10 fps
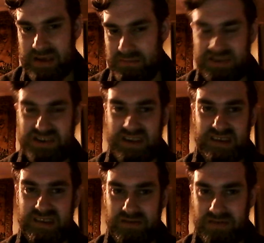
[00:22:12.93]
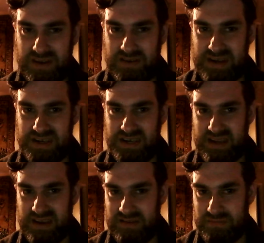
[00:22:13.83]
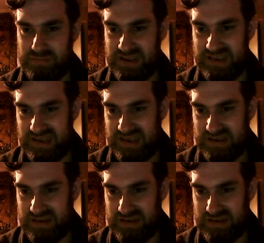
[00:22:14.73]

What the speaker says: But she's the one who actually goes missing.